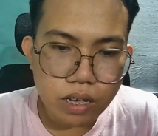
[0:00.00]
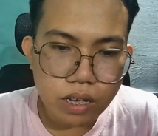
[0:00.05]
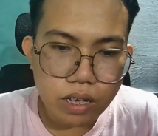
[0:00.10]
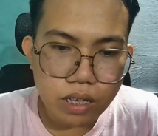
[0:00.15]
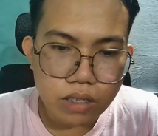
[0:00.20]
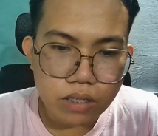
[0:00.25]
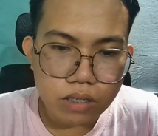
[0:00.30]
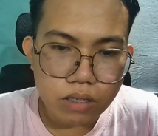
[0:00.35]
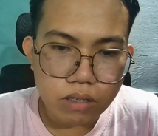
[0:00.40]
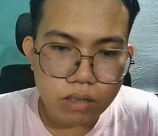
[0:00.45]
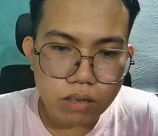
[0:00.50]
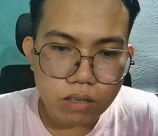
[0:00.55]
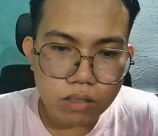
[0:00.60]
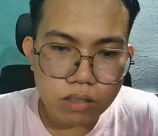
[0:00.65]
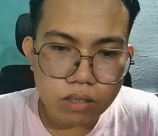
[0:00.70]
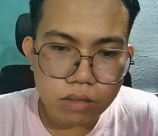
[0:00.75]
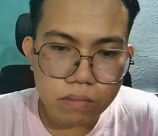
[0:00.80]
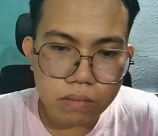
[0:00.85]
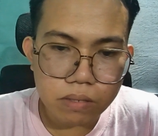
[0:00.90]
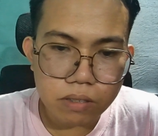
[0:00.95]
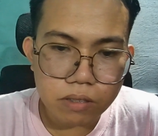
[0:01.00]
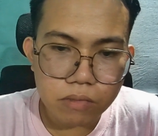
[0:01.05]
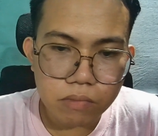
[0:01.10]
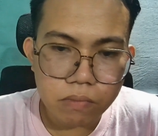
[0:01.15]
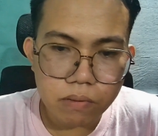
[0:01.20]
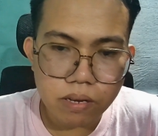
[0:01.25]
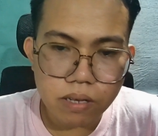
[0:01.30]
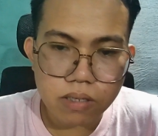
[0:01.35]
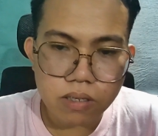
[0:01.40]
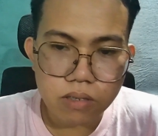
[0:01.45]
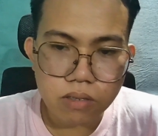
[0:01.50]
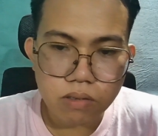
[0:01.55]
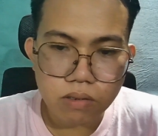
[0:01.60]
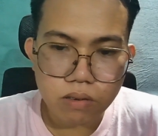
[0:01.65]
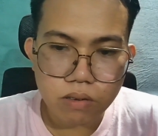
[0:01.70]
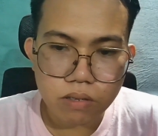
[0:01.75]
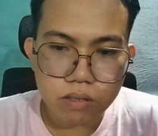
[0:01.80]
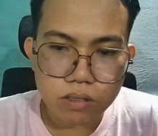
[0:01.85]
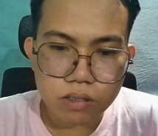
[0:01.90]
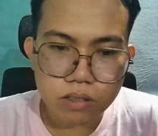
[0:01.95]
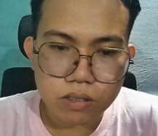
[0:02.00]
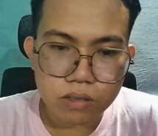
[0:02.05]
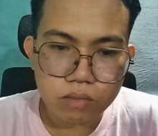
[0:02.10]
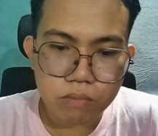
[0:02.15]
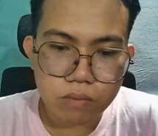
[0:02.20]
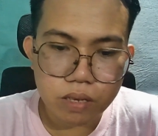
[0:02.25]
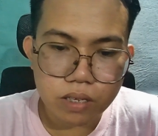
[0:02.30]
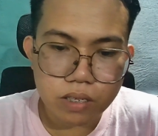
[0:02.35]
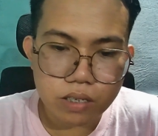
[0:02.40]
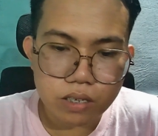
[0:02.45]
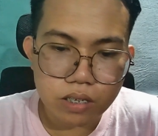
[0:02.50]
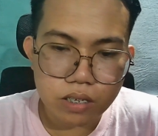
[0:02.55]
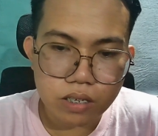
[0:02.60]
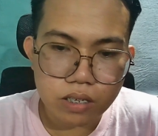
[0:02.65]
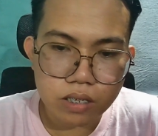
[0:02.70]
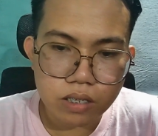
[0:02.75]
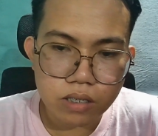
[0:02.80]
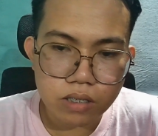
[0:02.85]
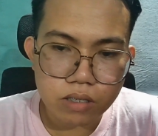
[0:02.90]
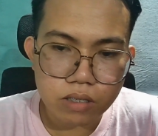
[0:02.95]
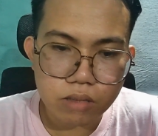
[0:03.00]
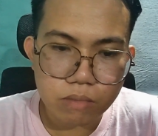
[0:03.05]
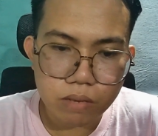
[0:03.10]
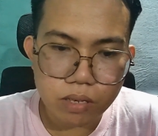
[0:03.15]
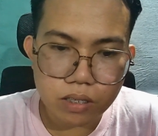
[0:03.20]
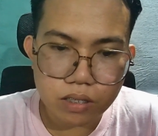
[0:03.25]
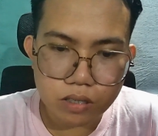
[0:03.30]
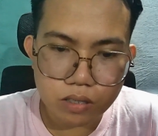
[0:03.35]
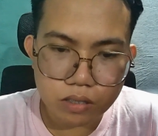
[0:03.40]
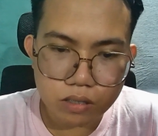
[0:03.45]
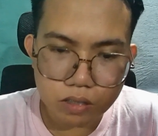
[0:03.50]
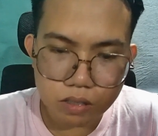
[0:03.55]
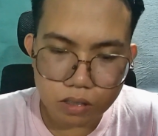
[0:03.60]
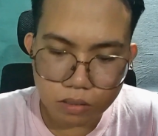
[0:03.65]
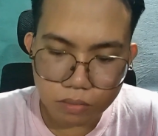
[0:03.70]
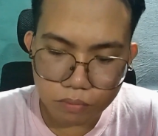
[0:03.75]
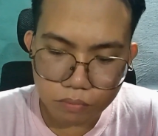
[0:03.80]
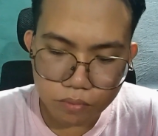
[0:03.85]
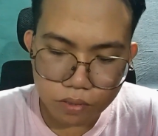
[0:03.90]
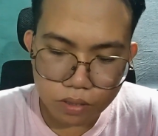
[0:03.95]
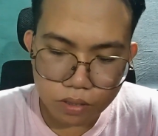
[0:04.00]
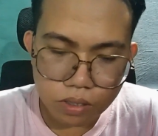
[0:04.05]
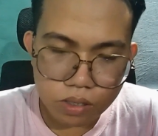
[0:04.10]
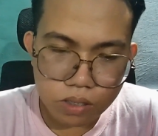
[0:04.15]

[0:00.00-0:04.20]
And concepts are spread across many dimensions.